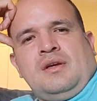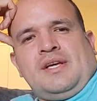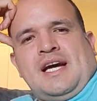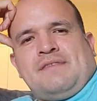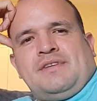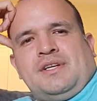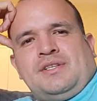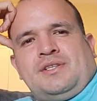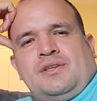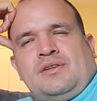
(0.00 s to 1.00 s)
you have to
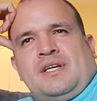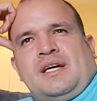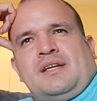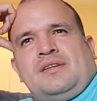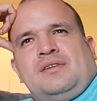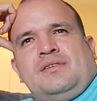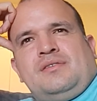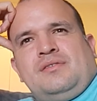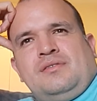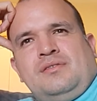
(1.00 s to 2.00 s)
consider that
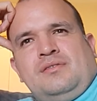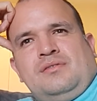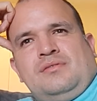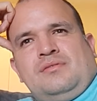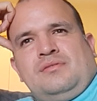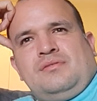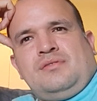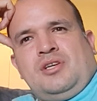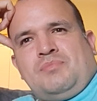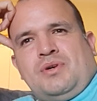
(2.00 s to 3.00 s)

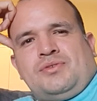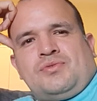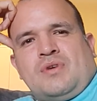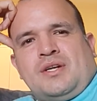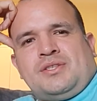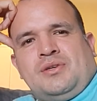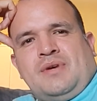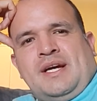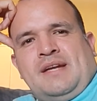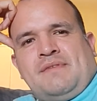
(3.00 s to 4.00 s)
in both Toronto
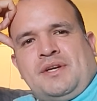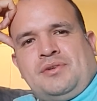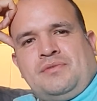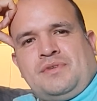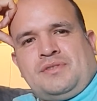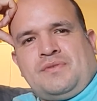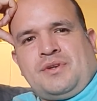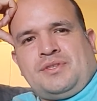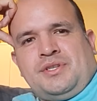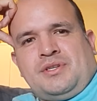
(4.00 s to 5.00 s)
and Vancouver's
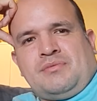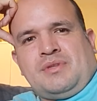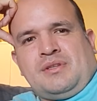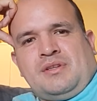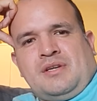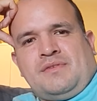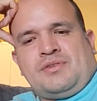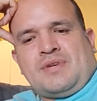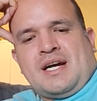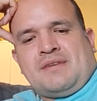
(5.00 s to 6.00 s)
first year of the
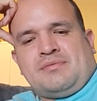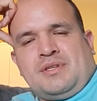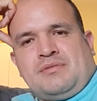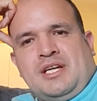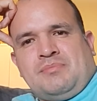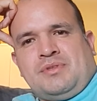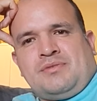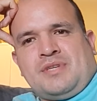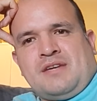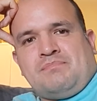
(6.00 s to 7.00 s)
draft, when they were able to
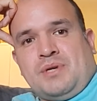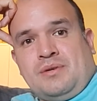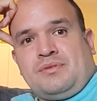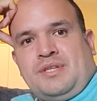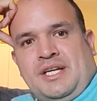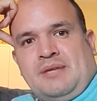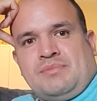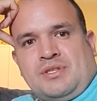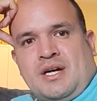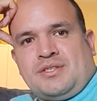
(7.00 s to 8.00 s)
draft, both teams
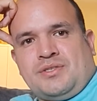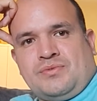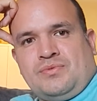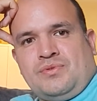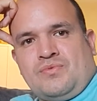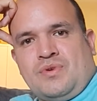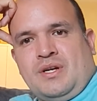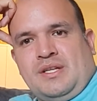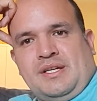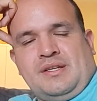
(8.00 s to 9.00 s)
got screwed
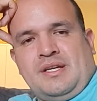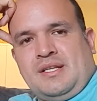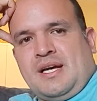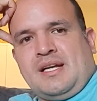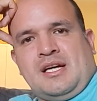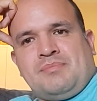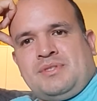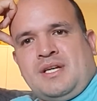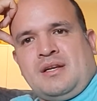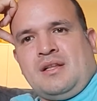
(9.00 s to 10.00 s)
royally, and that
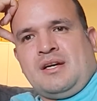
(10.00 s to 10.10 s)
upset a